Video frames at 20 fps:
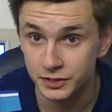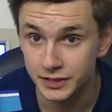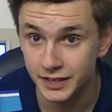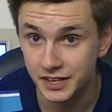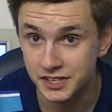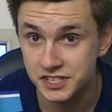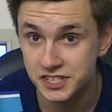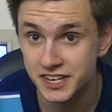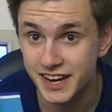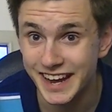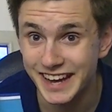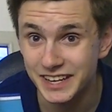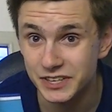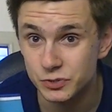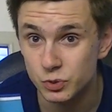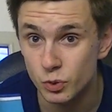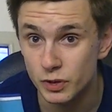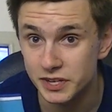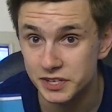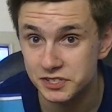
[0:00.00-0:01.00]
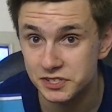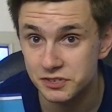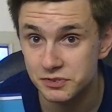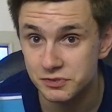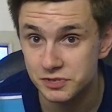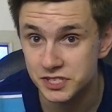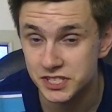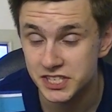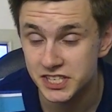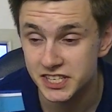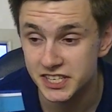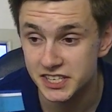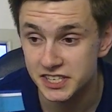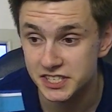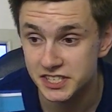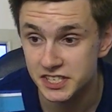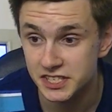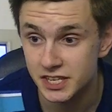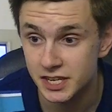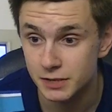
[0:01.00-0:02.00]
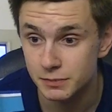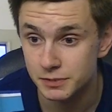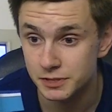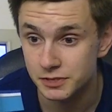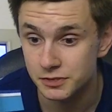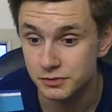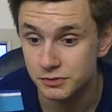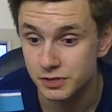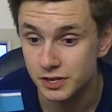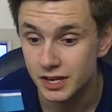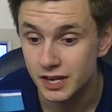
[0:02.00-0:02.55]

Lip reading: Legend 822 CDTW.